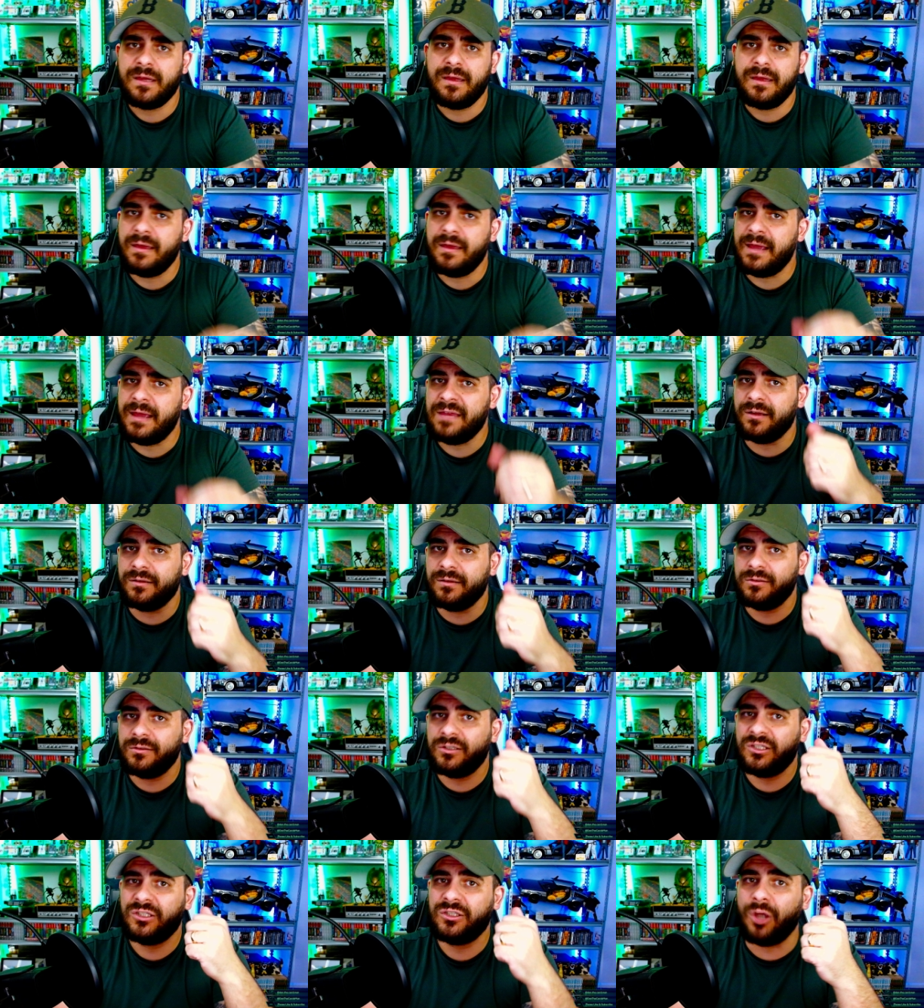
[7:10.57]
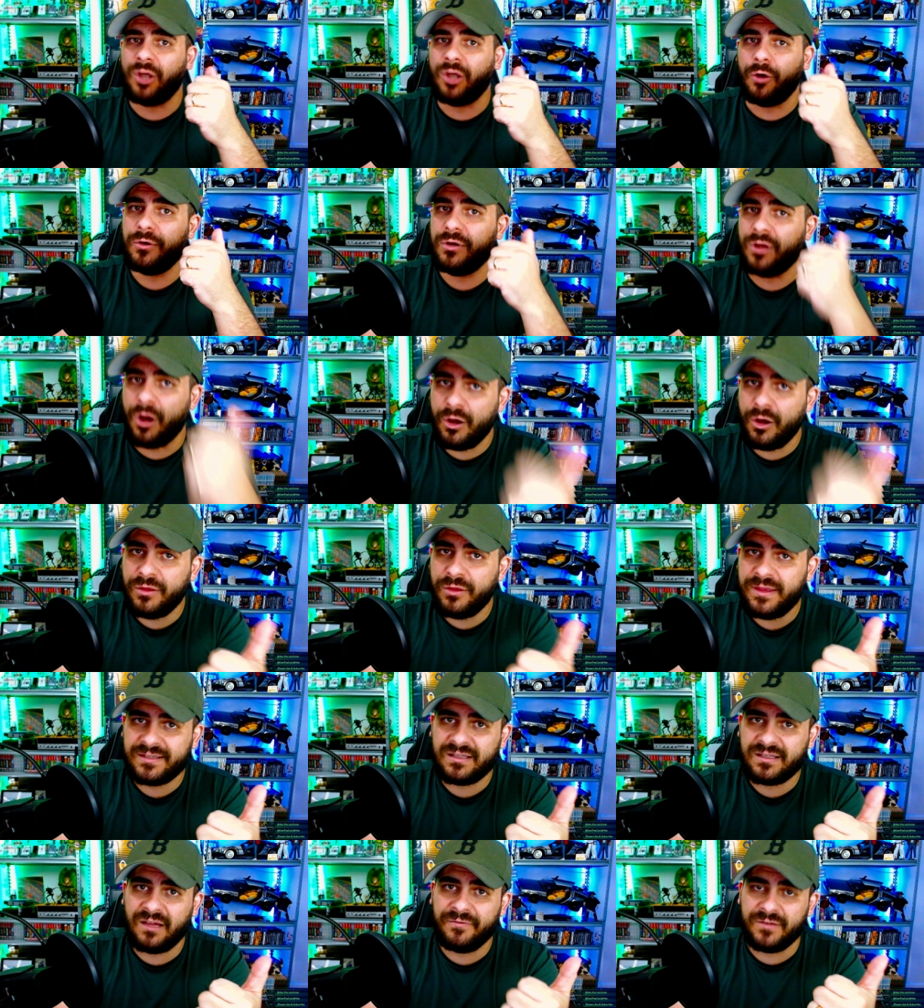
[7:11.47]
either don't know
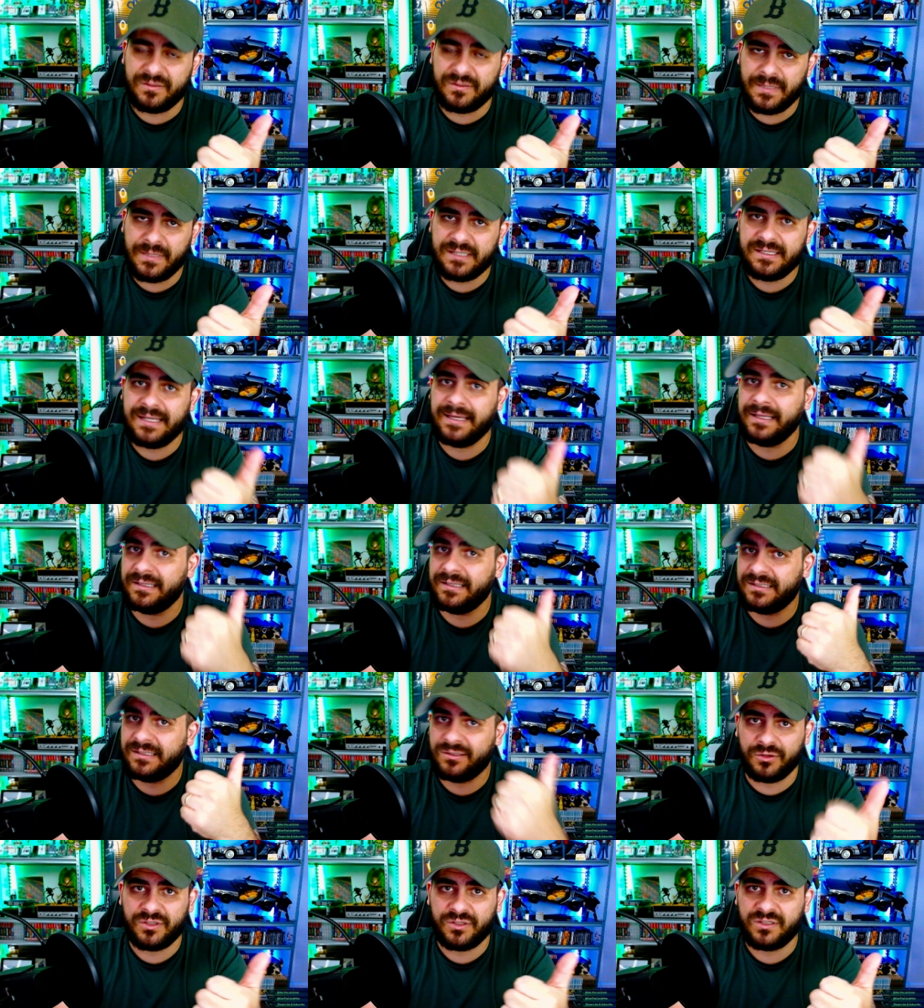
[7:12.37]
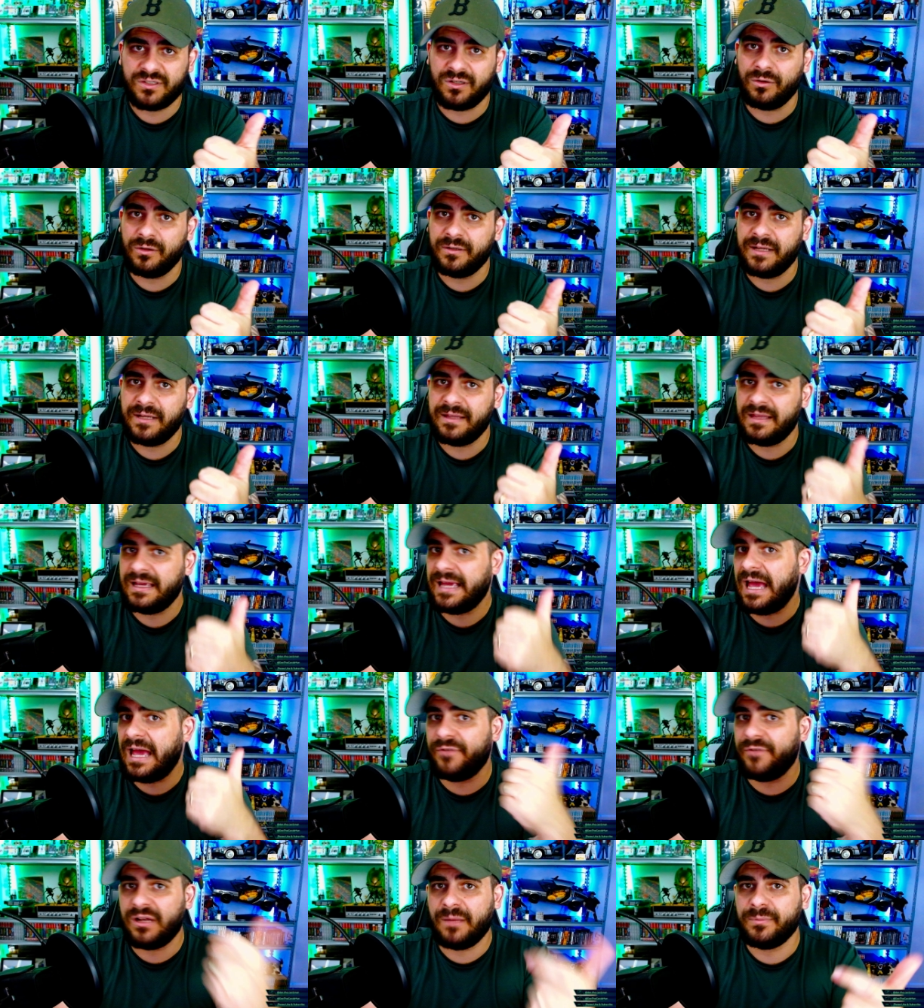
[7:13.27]
this stuff is missing and it's got stolen and they
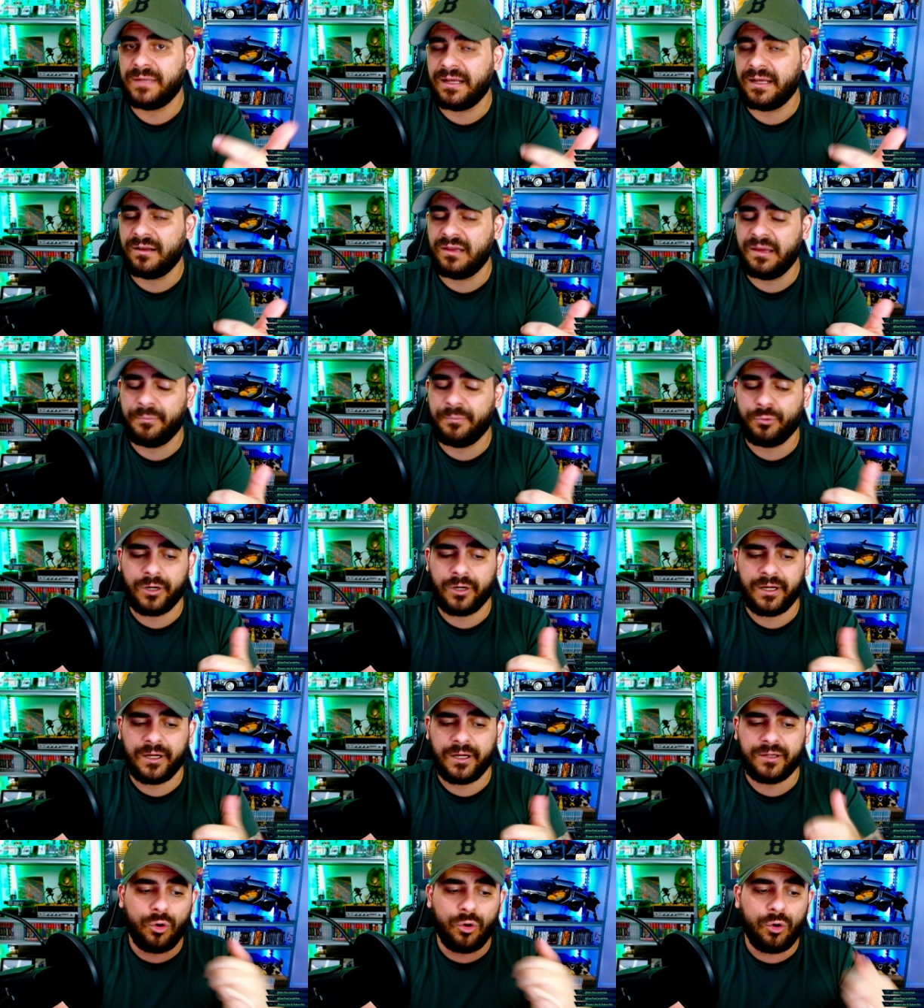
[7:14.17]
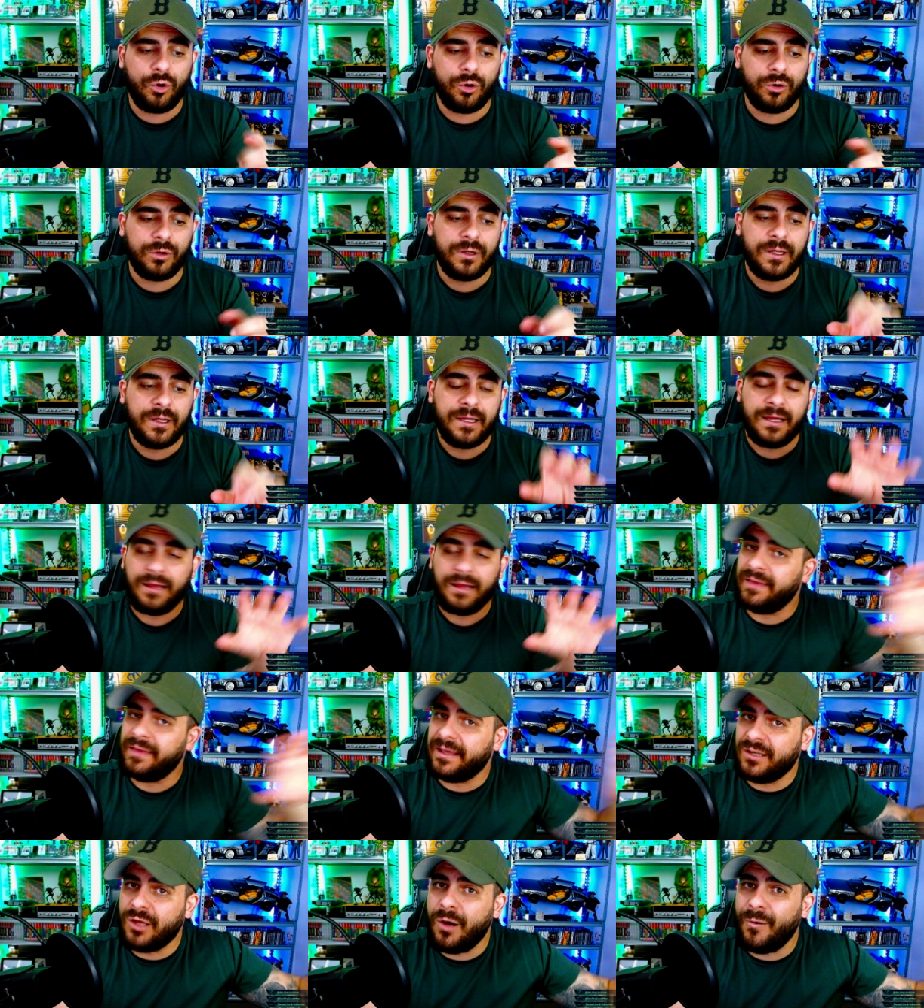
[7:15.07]
haven't updated their product, or
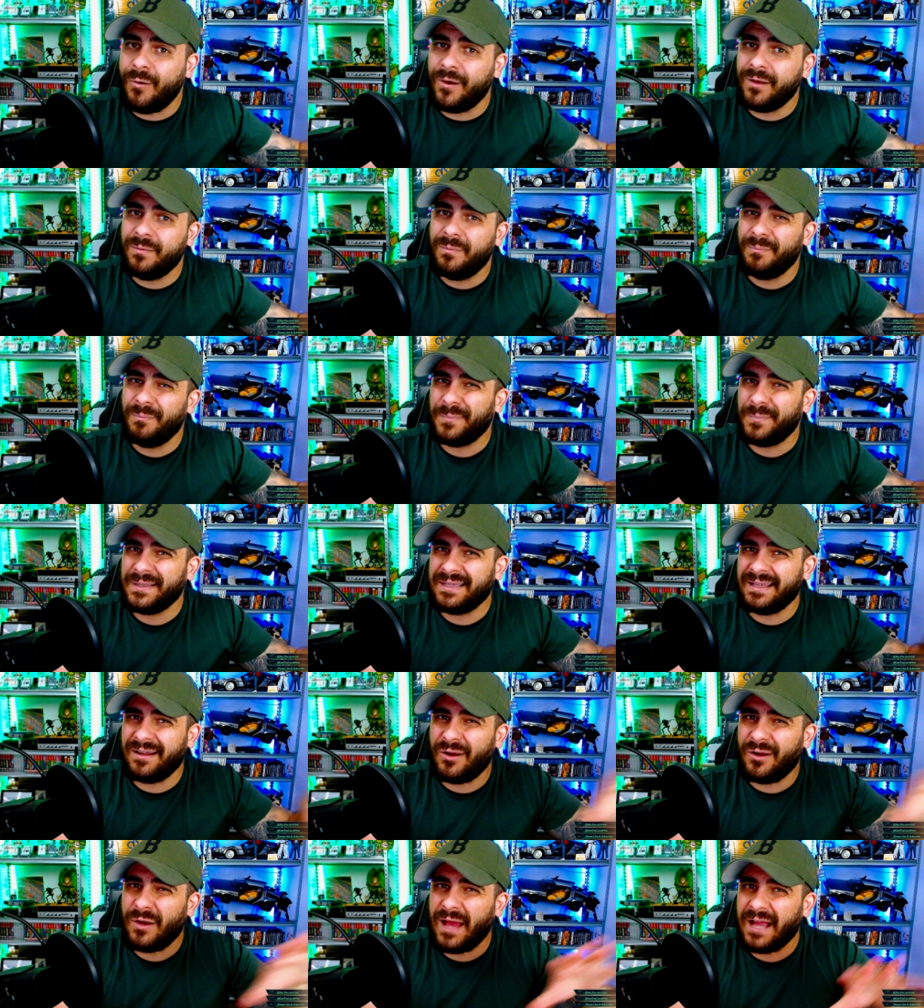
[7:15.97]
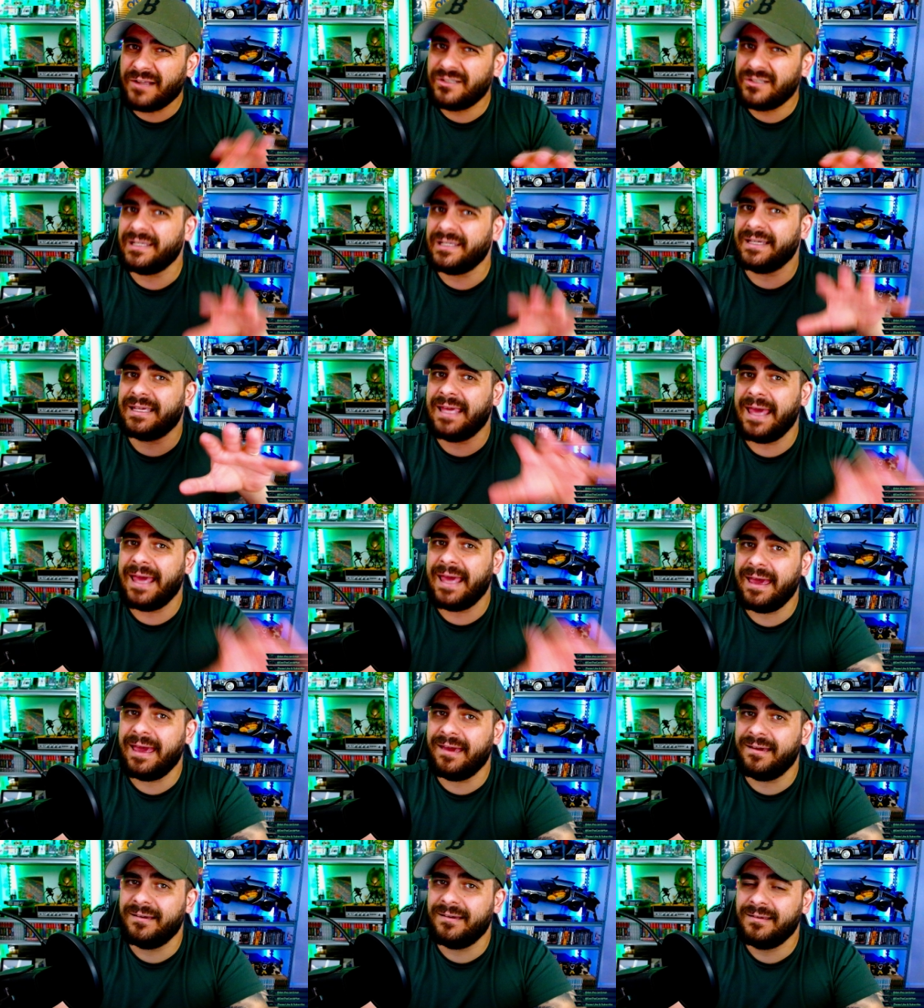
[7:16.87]
they know it, but they don't actually
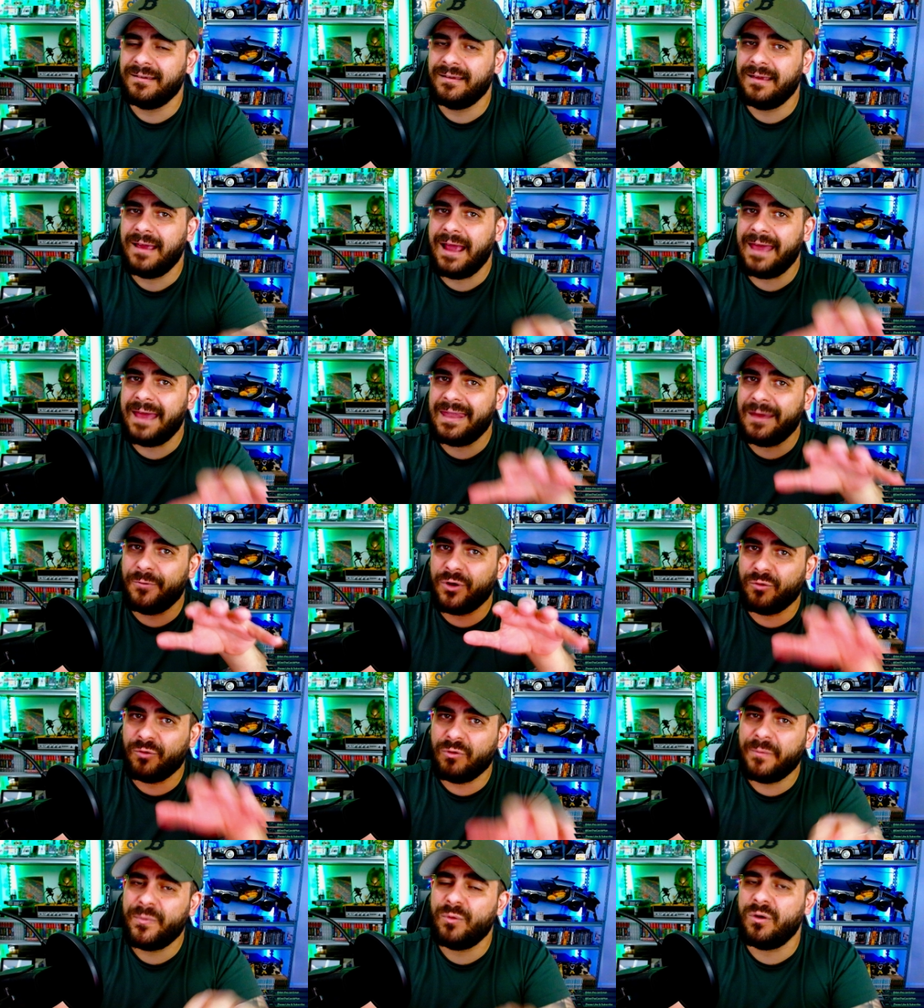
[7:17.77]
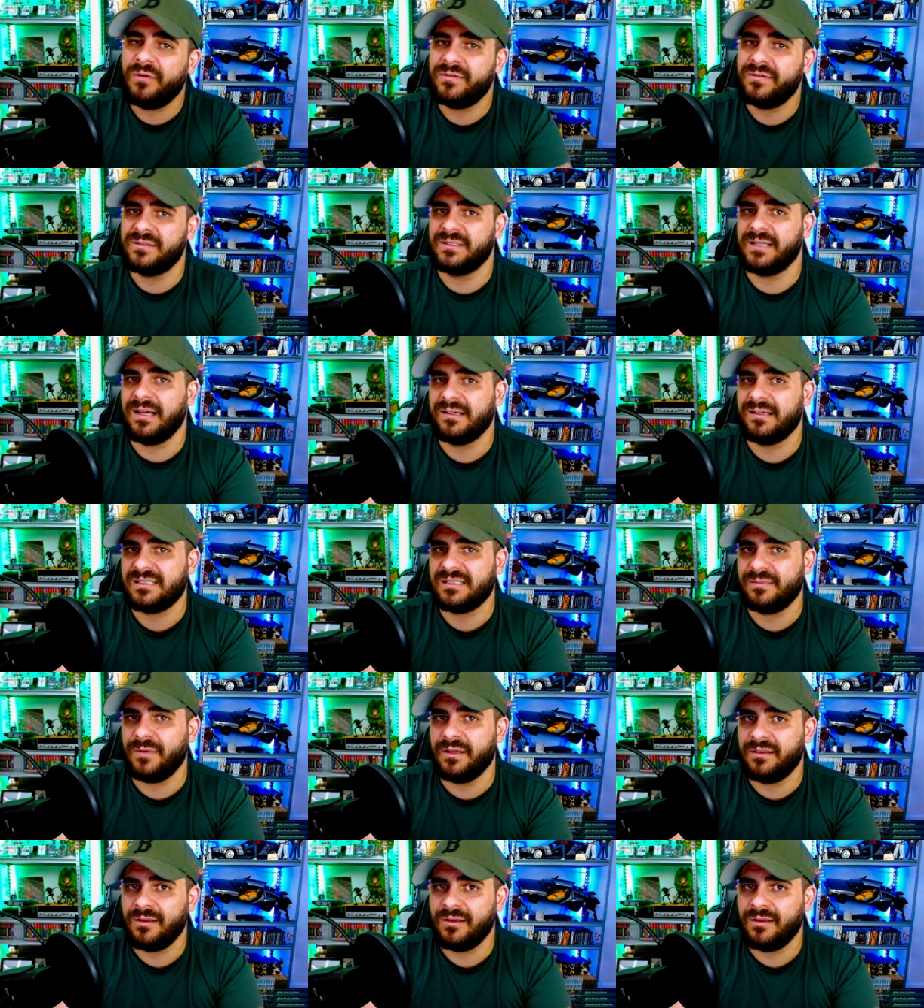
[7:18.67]
care and they want to rip you off as a customer.